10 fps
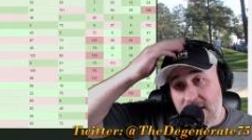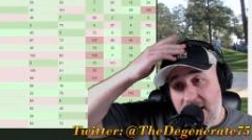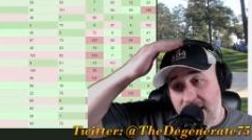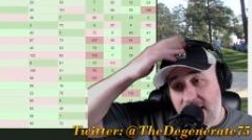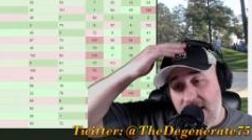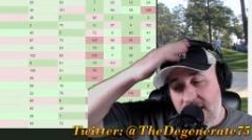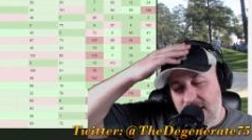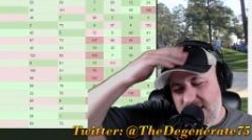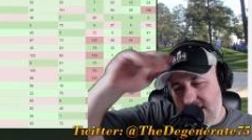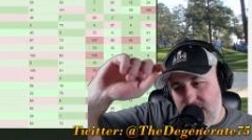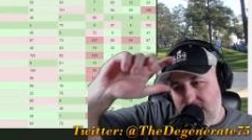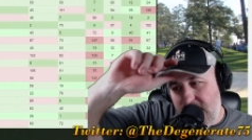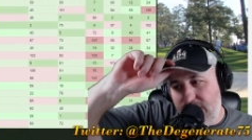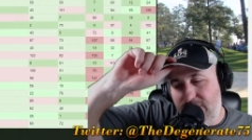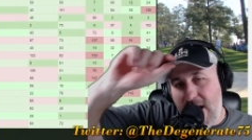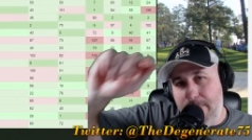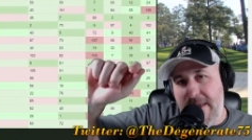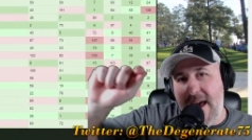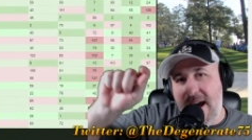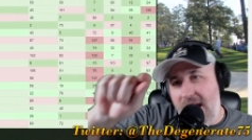kind of
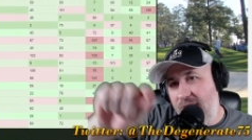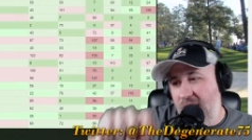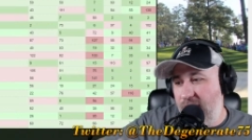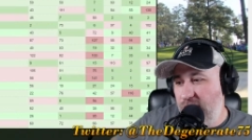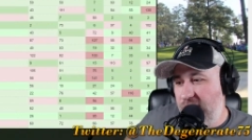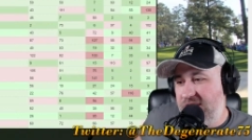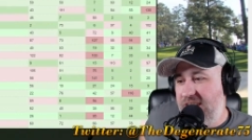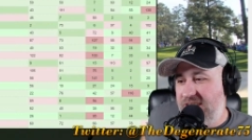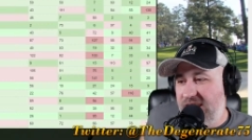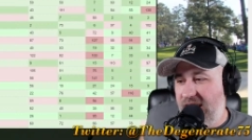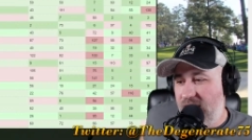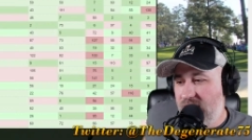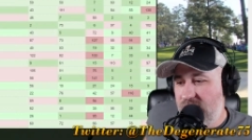floppy hat I've ever looked decent in.